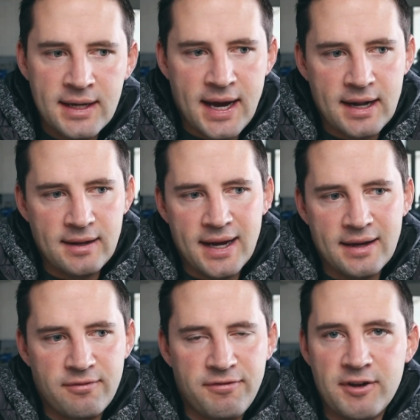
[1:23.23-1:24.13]
kind of
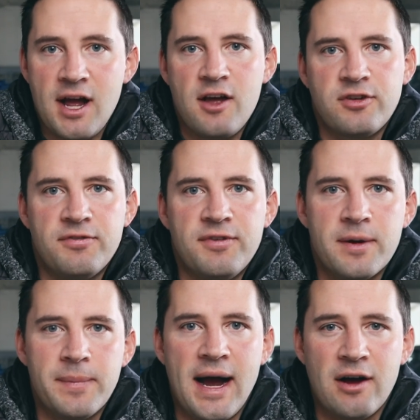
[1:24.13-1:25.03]
like
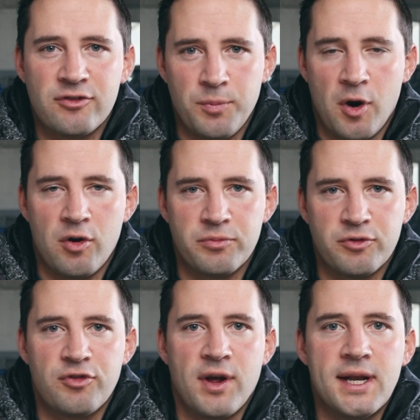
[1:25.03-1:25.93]
philosophy about how smart
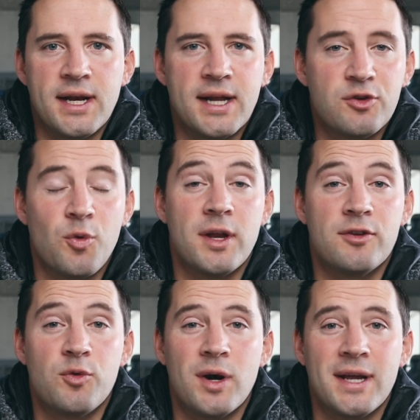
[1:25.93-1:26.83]
homes are trending in
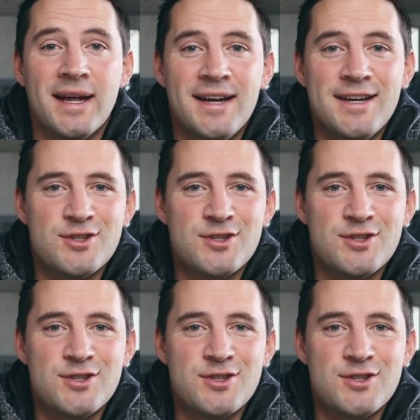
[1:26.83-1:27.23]
2020.